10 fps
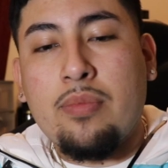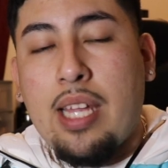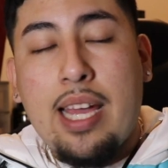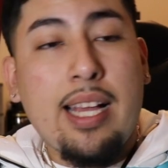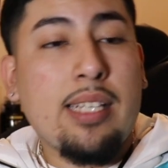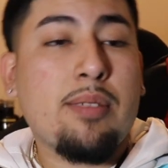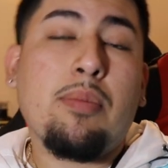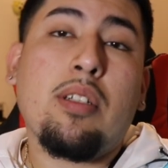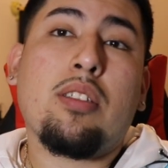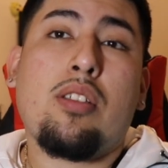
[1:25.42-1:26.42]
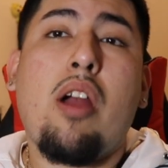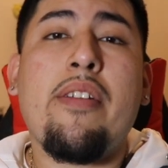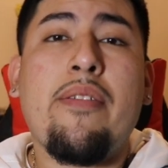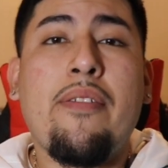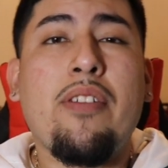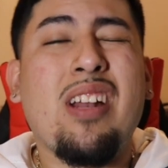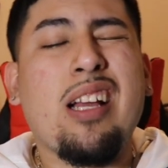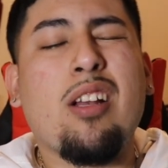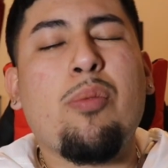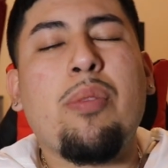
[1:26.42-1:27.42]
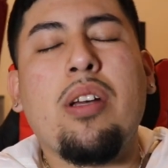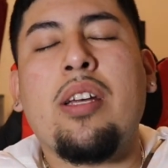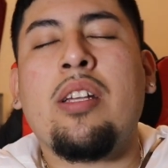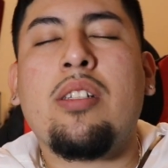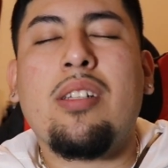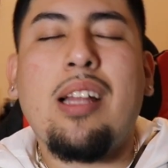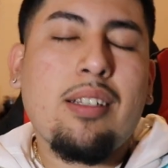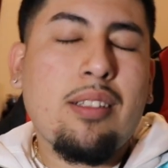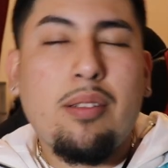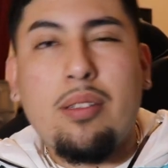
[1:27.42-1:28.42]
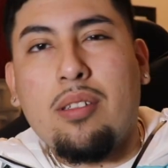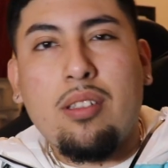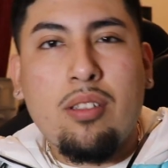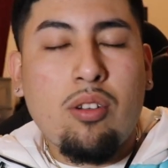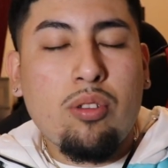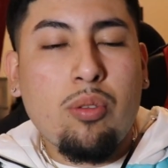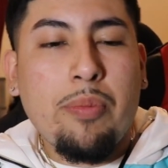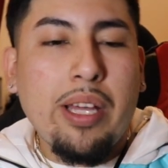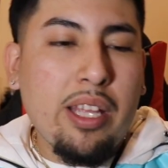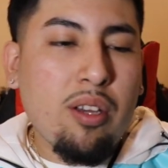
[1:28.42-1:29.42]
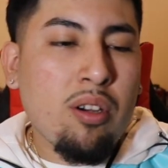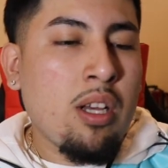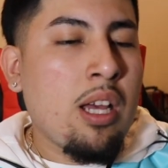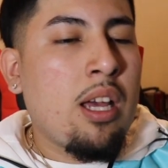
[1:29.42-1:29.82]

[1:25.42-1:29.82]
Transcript: Yeah, guys, but sorry if I feel like a little bit in, like, you know, tumbadillo.